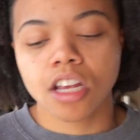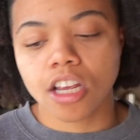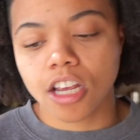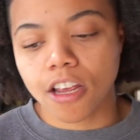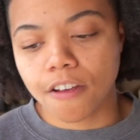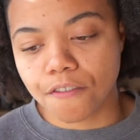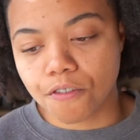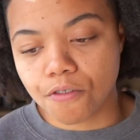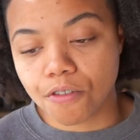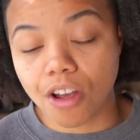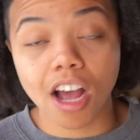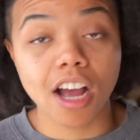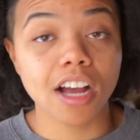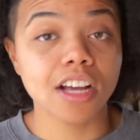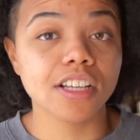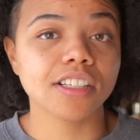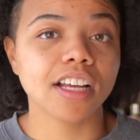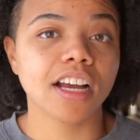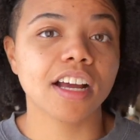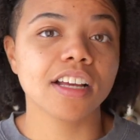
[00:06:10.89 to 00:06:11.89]
If you
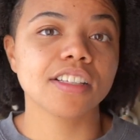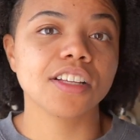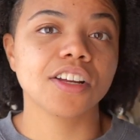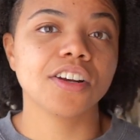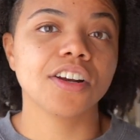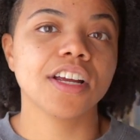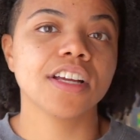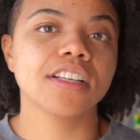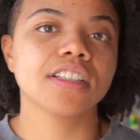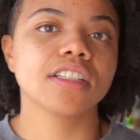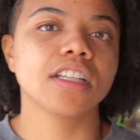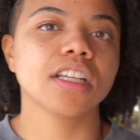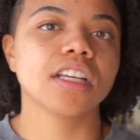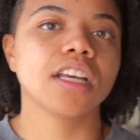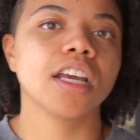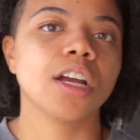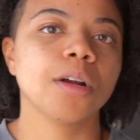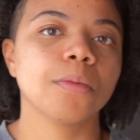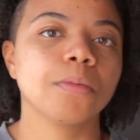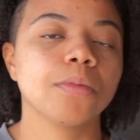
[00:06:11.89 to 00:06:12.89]
guys, like I said, are into the
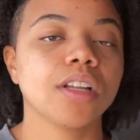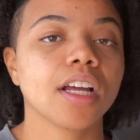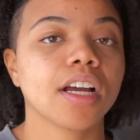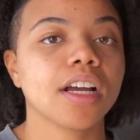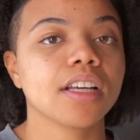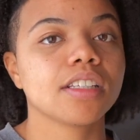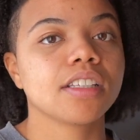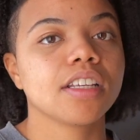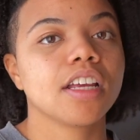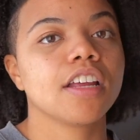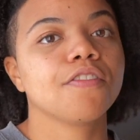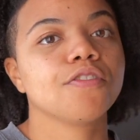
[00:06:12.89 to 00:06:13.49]
camera, like I said,